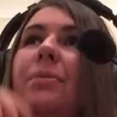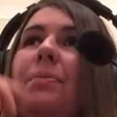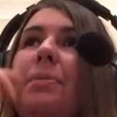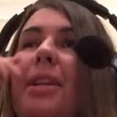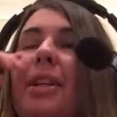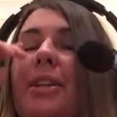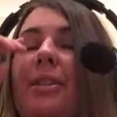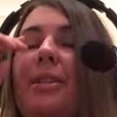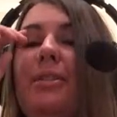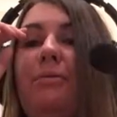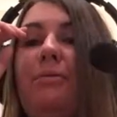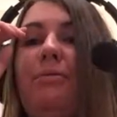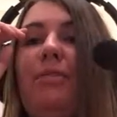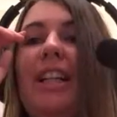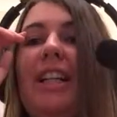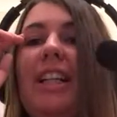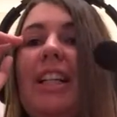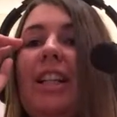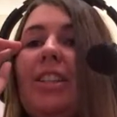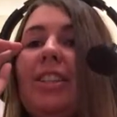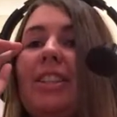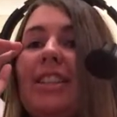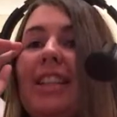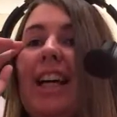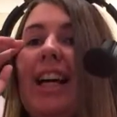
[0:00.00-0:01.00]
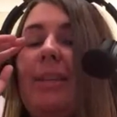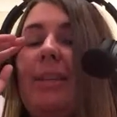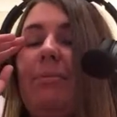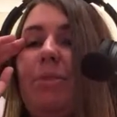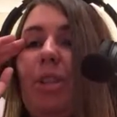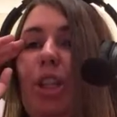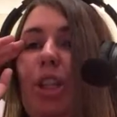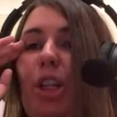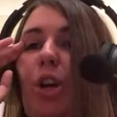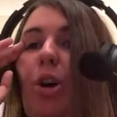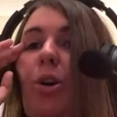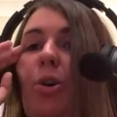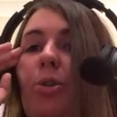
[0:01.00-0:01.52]
be a really good time
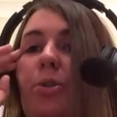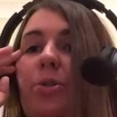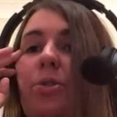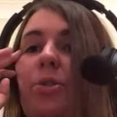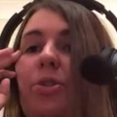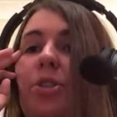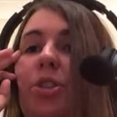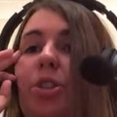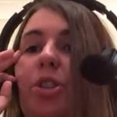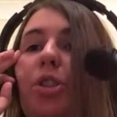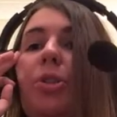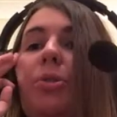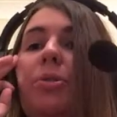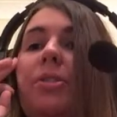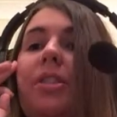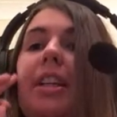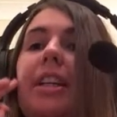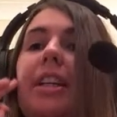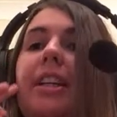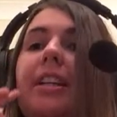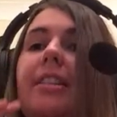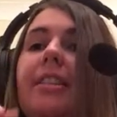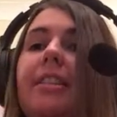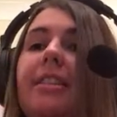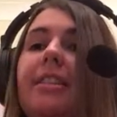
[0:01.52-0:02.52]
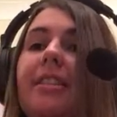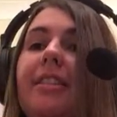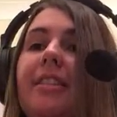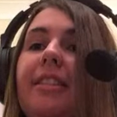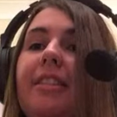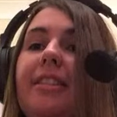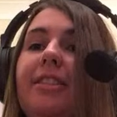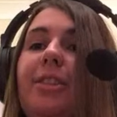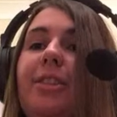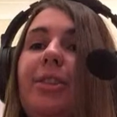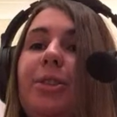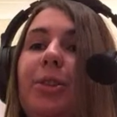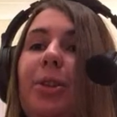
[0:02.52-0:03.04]
to launch Shooty,
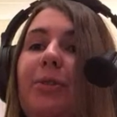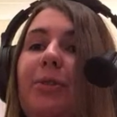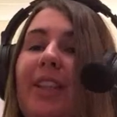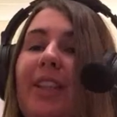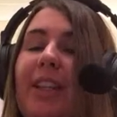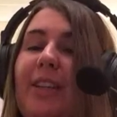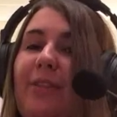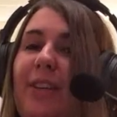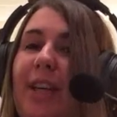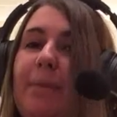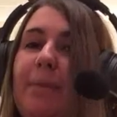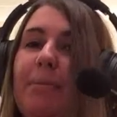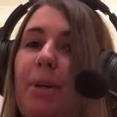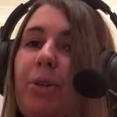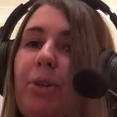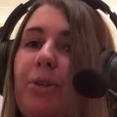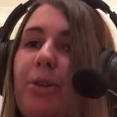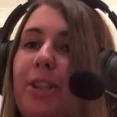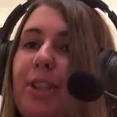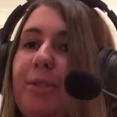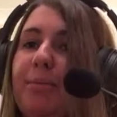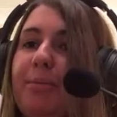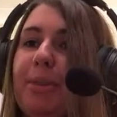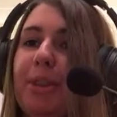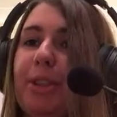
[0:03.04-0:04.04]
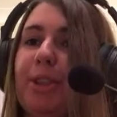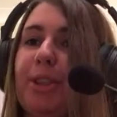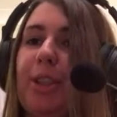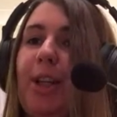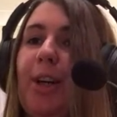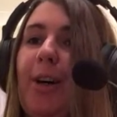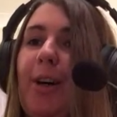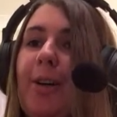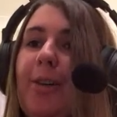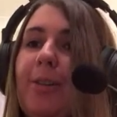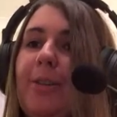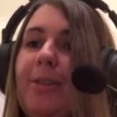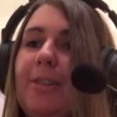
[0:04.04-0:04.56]
to sort of give him a Christmas
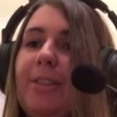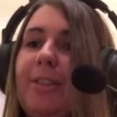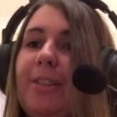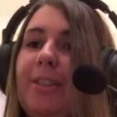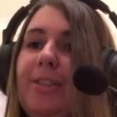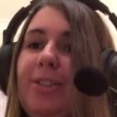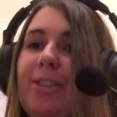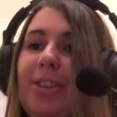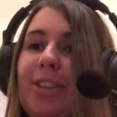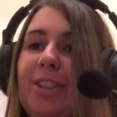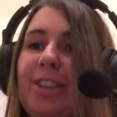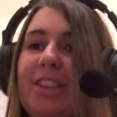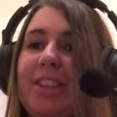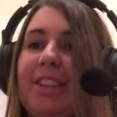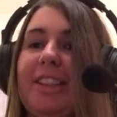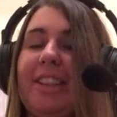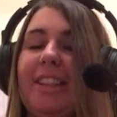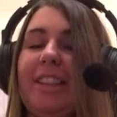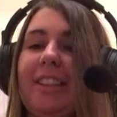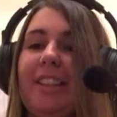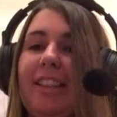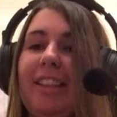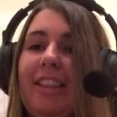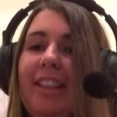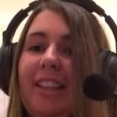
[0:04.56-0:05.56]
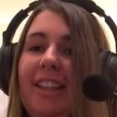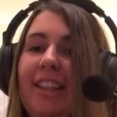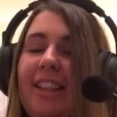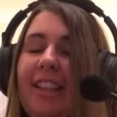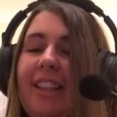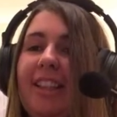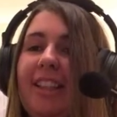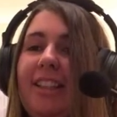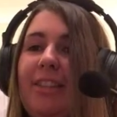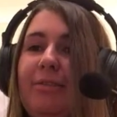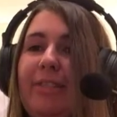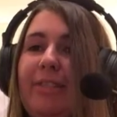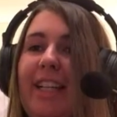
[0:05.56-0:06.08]
slot, just to
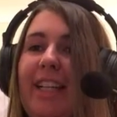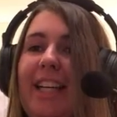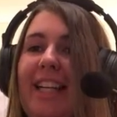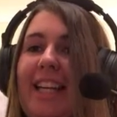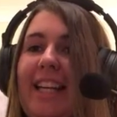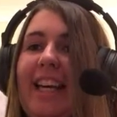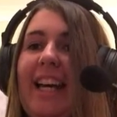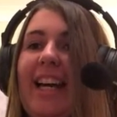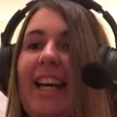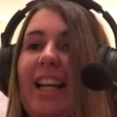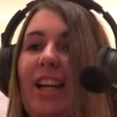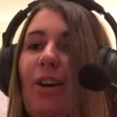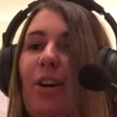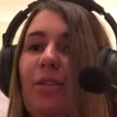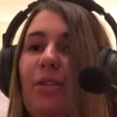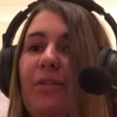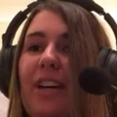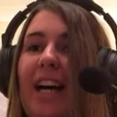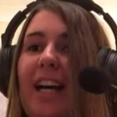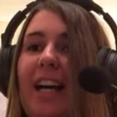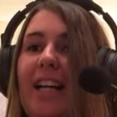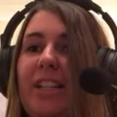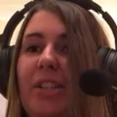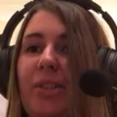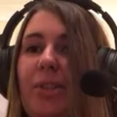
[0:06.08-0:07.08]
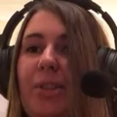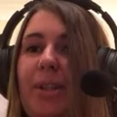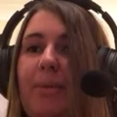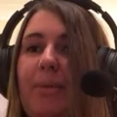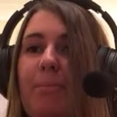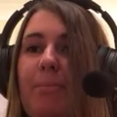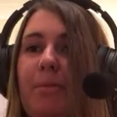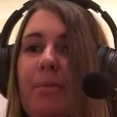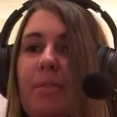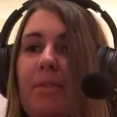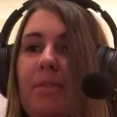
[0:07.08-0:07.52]
really get a lot of eyes on him.